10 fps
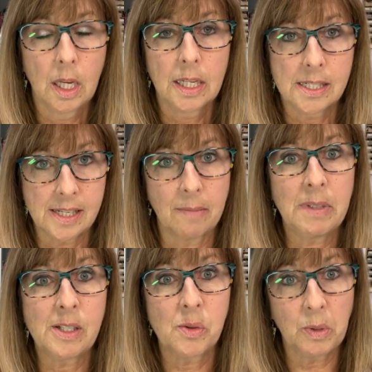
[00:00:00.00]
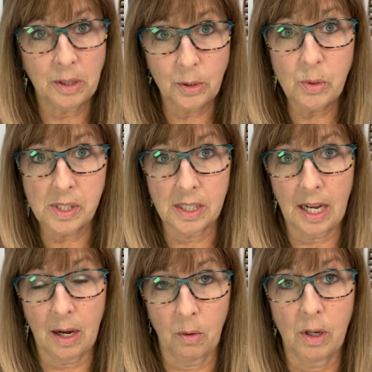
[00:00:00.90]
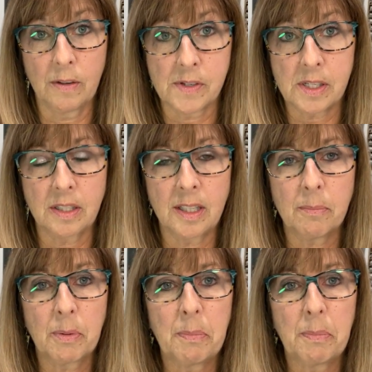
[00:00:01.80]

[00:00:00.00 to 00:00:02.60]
because that means we lose an hour of sleep.